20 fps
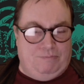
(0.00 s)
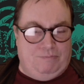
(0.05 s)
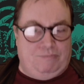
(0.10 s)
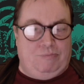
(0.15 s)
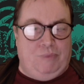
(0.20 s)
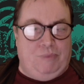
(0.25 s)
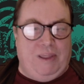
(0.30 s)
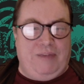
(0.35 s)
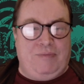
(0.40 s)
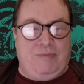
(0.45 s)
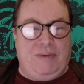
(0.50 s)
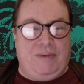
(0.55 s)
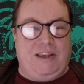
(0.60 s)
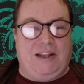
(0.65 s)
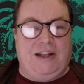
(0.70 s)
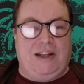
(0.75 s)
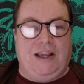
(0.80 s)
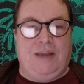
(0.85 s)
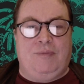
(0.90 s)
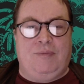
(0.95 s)
leave me your
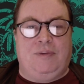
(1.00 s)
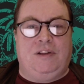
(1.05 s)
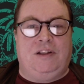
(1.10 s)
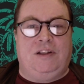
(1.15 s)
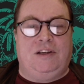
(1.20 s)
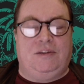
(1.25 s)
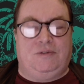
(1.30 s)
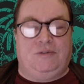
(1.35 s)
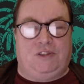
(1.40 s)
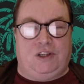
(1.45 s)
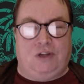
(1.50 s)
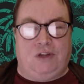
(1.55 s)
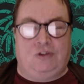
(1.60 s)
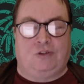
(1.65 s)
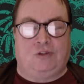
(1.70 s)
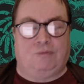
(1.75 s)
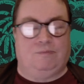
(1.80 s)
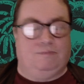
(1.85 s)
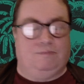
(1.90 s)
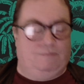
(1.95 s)
name, a
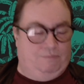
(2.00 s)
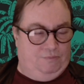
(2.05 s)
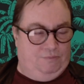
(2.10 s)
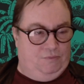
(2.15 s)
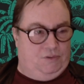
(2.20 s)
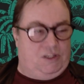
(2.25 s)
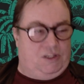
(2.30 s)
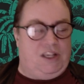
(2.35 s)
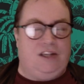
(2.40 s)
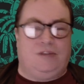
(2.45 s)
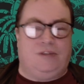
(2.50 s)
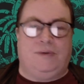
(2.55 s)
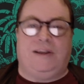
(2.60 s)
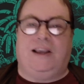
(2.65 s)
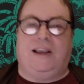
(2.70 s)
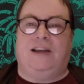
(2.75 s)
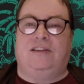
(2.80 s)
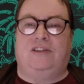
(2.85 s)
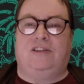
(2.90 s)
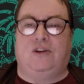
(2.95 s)

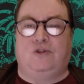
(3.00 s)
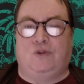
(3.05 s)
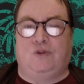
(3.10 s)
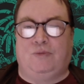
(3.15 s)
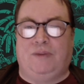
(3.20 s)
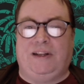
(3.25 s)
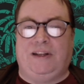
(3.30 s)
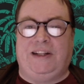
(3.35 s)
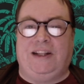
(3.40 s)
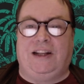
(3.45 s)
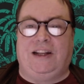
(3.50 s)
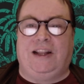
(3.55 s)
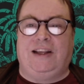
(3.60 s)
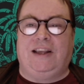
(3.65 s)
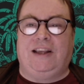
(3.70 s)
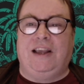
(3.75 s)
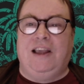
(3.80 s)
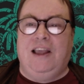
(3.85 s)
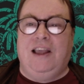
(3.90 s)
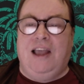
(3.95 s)
social media link,
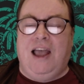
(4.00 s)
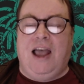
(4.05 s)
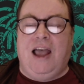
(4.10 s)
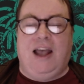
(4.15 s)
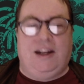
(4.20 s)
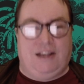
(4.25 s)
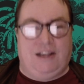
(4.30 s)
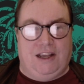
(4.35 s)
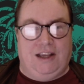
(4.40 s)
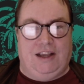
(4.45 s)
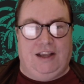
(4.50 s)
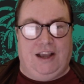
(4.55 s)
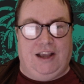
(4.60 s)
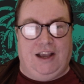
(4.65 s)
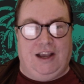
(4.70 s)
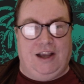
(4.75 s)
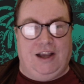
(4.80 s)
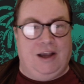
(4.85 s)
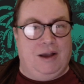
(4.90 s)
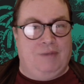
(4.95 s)
and
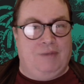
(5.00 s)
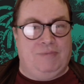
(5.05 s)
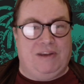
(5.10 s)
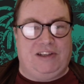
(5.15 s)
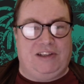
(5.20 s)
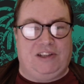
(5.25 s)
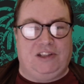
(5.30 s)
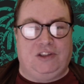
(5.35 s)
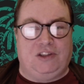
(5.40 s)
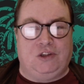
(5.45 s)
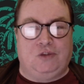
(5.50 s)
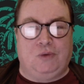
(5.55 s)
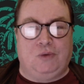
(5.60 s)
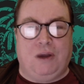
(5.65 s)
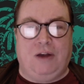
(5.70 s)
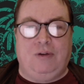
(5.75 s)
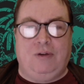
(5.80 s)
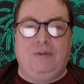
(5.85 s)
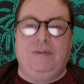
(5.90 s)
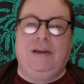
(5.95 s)
a message as
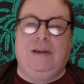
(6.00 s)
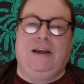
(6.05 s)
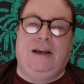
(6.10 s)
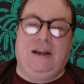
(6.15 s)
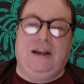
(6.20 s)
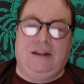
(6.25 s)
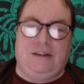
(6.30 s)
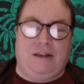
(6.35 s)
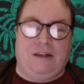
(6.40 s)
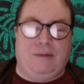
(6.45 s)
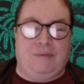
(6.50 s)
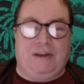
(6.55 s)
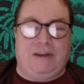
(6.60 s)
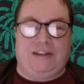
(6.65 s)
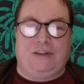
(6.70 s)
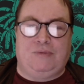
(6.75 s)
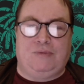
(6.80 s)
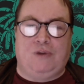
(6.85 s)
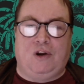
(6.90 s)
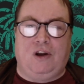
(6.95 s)
well. Come back
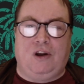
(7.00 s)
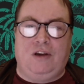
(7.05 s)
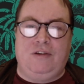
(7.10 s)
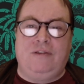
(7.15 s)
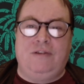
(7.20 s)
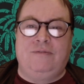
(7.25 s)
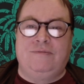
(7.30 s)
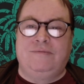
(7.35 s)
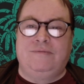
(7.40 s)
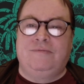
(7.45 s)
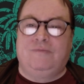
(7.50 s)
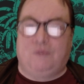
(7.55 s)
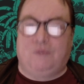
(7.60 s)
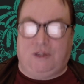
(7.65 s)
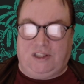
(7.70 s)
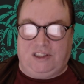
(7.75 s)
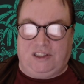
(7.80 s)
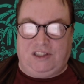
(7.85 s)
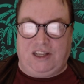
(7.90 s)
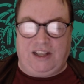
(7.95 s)
tomorrow, we
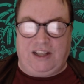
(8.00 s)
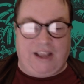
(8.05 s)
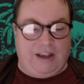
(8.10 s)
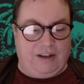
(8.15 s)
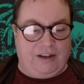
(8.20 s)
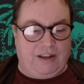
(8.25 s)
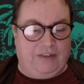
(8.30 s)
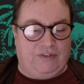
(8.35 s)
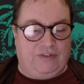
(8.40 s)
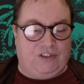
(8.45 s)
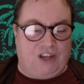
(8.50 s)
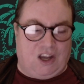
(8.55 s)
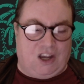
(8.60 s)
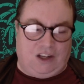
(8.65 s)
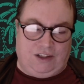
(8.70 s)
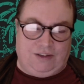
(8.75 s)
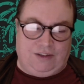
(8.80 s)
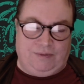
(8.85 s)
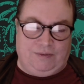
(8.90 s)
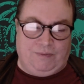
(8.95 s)
can see how you've
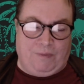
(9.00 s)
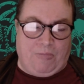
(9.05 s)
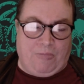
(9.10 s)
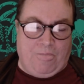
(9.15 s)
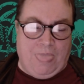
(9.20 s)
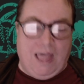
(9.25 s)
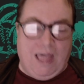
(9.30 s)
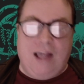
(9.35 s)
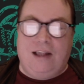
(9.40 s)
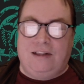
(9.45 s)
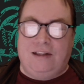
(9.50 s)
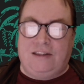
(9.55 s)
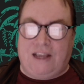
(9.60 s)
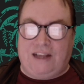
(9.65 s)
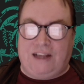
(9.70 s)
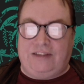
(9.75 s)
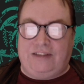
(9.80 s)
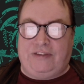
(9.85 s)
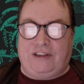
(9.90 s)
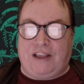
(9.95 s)
done.
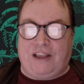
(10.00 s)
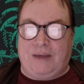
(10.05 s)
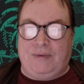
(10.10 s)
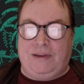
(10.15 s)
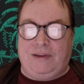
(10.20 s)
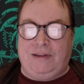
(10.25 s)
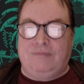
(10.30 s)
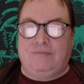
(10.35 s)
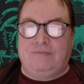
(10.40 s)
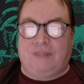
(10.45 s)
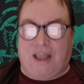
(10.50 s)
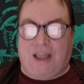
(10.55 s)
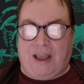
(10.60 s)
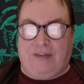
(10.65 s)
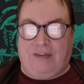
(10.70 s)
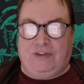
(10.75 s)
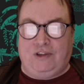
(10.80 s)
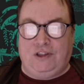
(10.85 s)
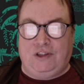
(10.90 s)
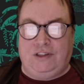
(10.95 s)
Thanks for coming,
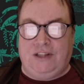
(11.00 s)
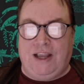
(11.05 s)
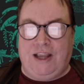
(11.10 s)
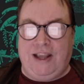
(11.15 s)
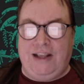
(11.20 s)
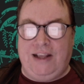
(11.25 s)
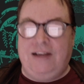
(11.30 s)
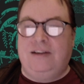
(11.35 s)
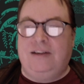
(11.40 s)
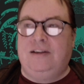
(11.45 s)
have a good day.